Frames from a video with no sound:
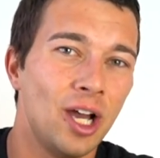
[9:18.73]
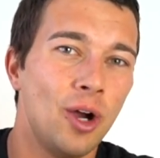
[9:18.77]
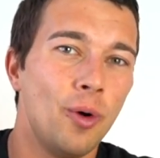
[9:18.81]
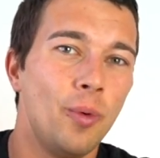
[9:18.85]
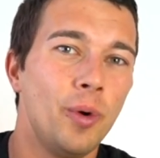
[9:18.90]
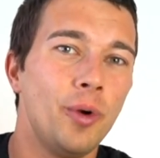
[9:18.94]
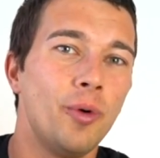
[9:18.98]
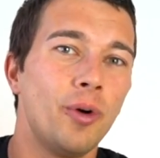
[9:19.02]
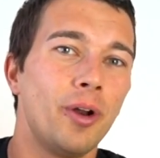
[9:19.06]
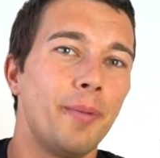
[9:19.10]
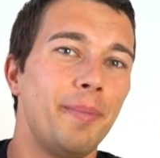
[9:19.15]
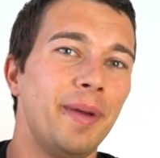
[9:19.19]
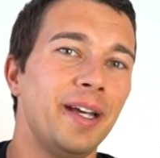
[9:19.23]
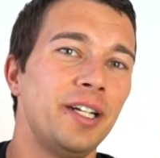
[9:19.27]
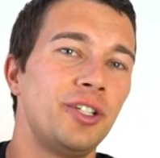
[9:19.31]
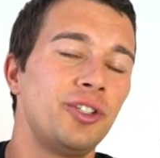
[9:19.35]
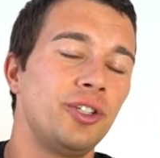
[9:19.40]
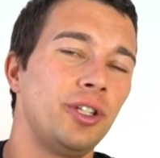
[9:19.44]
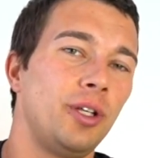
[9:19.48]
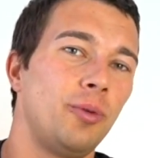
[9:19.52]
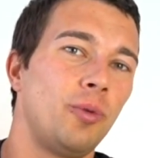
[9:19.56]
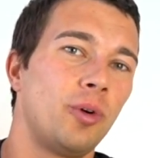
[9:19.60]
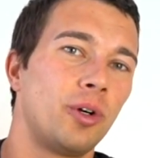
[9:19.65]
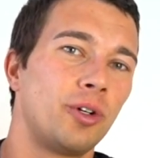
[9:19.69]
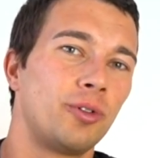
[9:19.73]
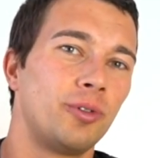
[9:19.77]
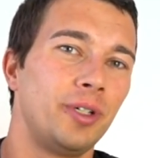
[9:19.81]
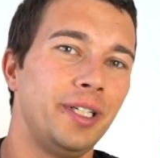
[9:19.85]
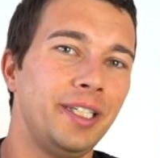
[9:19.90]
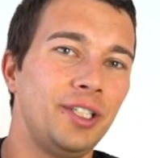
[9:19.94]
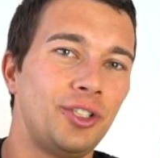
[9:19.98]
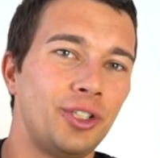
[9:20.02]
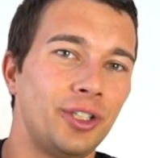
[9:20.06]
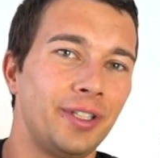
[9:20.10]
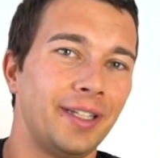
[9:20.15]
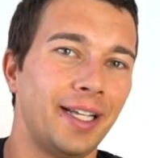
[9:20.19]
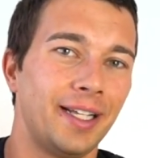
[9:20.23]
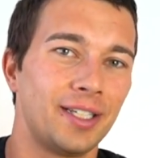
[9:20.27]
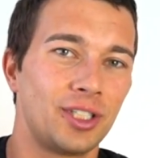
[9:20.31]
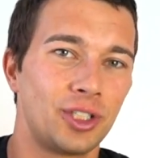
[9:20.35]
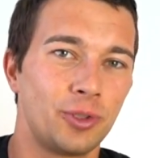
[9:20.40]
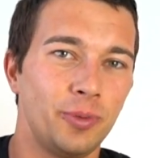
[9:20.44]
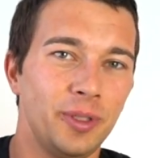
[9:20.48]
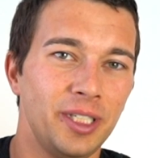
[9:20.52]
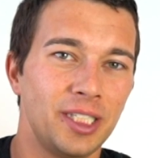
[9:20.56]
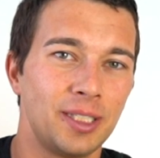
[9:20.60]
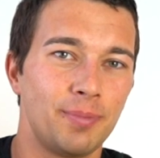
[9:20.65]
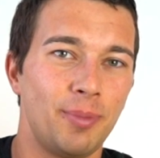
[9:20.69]
we want to make sure that we're reaching that
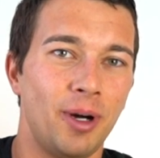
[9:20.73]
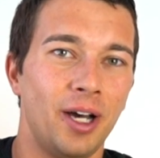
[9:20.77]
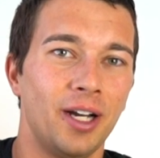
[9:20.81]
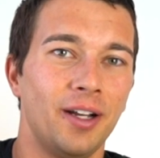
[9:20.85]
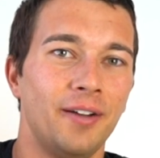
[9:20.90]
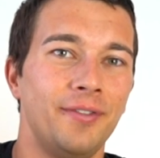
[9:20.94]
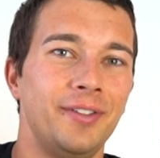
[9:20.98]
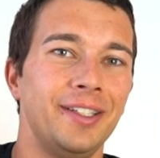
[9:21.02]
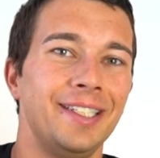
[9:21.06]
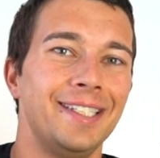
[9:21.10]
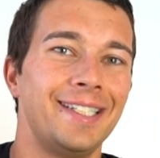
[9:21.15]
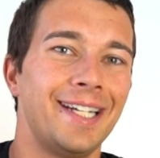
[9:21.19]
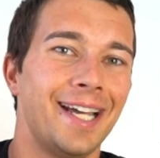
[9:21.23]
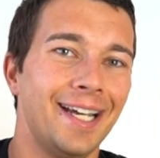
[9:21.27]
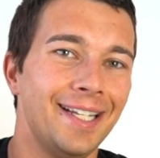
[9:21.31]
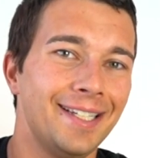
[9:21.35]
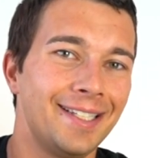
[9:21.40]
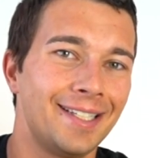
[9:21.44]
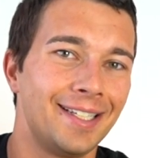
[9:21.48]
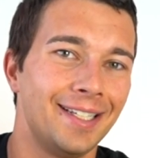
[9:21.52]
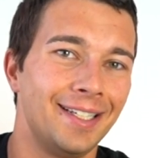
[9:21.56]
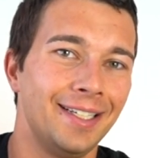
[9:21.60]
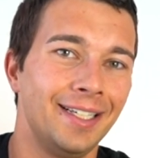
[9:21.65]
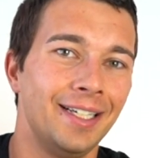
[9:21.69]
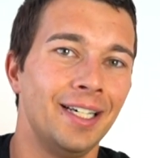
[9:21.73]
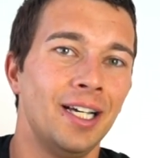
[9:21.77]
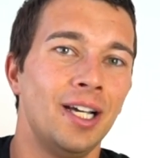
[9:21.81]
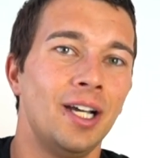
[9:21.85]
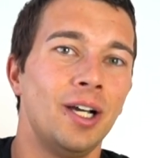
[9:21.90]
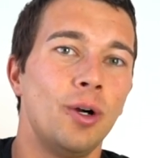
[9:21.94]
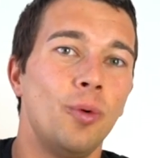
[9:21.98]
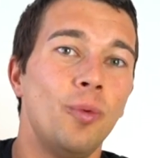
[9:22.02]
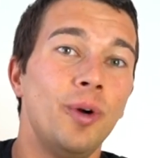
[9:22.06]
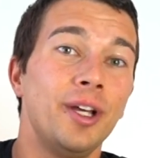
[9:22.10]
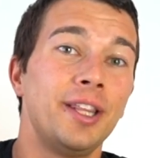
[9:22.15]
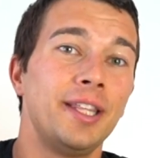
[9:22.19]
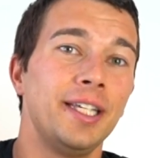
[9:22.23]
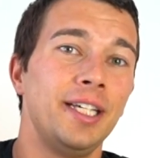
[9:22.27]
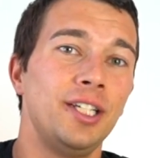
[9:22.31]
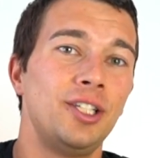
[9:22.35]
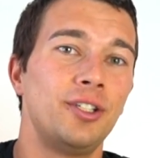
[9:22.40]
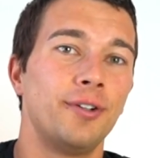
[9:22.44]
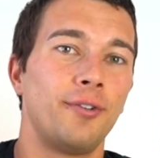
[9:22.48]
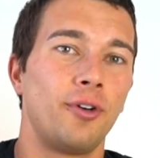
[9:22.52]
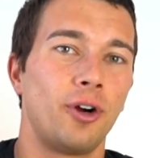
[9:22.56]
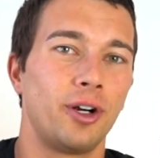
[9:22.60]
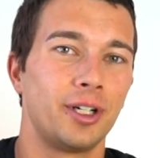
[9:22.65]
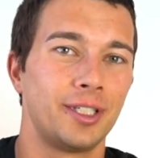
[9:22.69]
sweet spot of intensity with each
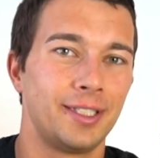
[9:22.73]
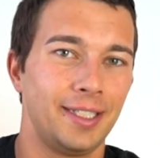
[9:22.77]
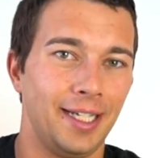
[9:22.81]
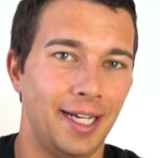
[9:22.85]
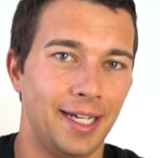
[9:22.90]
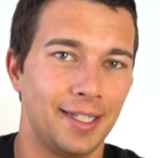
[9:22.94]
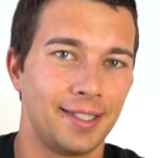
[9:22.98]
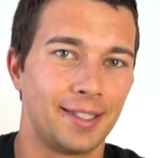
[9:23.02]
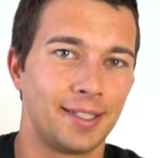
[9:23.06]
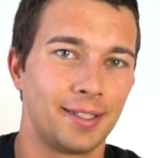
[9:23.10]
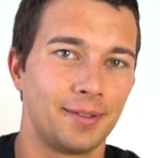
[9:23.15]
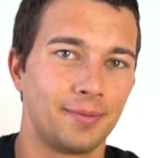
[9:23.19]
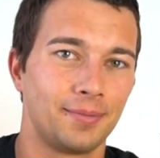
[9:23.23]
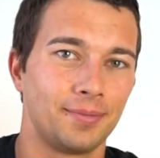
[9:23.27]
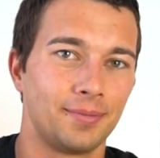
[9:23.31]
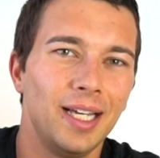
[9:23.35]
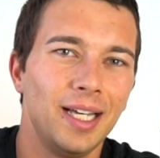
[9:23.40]
of our sets.